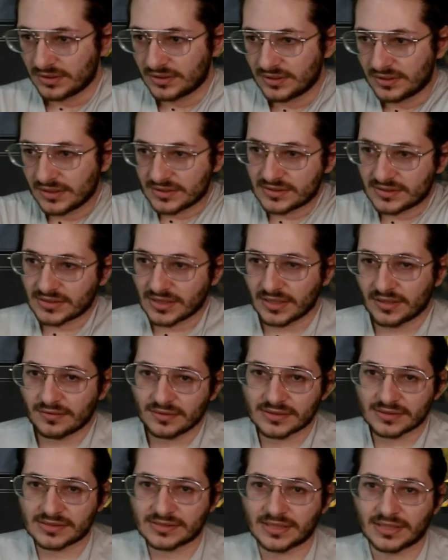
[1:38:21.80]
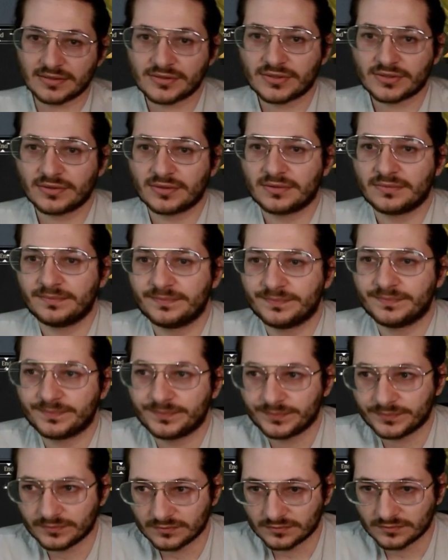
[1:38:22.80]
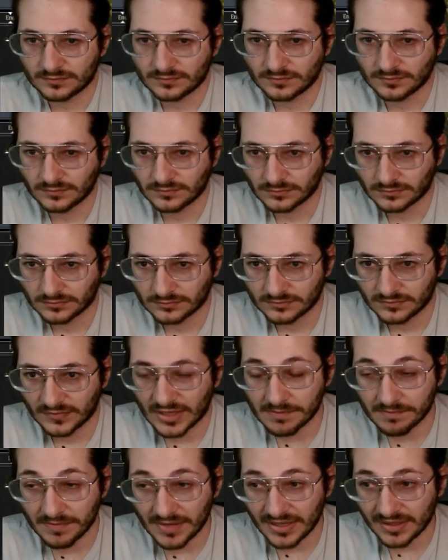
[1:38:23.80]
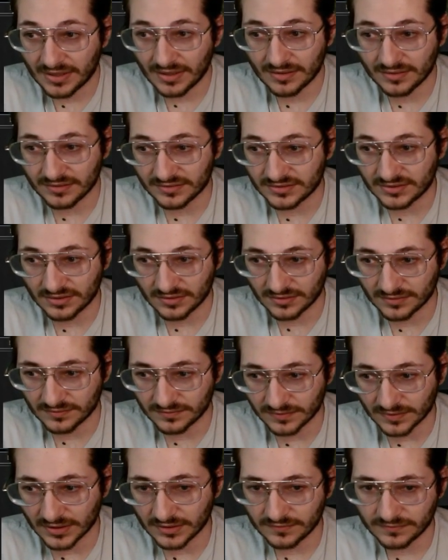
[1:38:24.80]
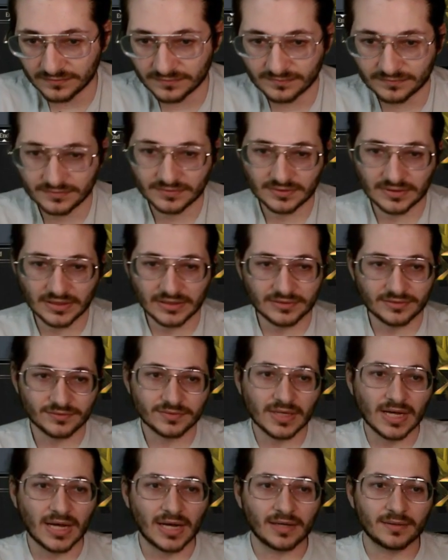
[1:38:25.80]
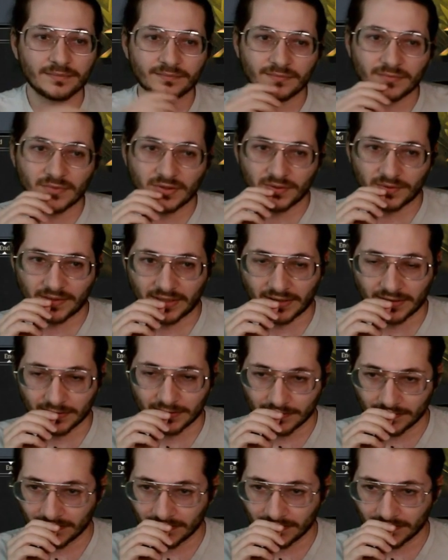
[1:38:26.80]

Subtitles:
They cycle a Sensor. They may gain a ton of life. They do not. Okay.